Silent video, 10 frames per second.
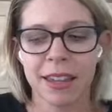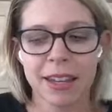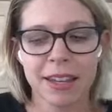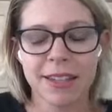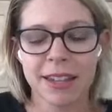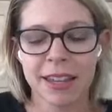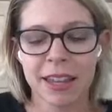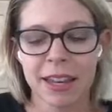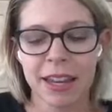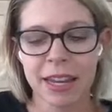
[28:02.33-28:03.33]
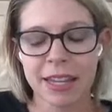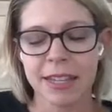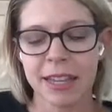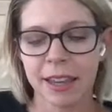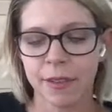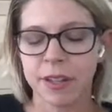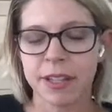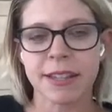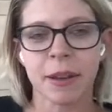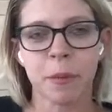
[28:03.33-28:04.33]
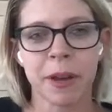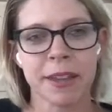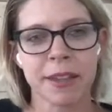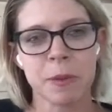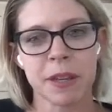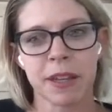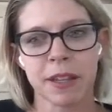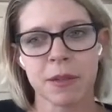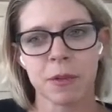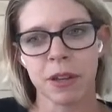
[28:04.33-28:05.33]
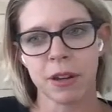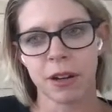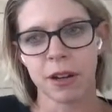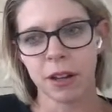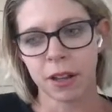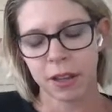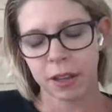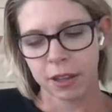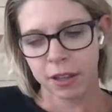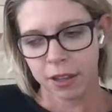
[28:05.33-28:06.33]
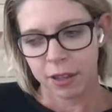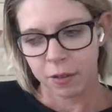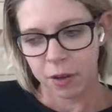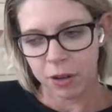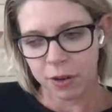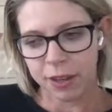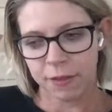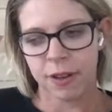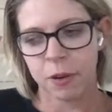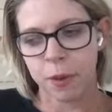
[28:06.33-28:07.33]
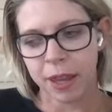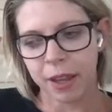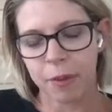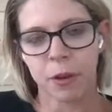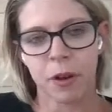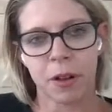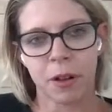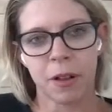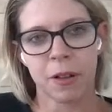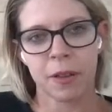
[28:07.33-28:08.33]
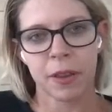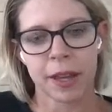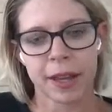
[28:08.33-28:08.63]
it is a gift in some ways, because when you're given a wake up call,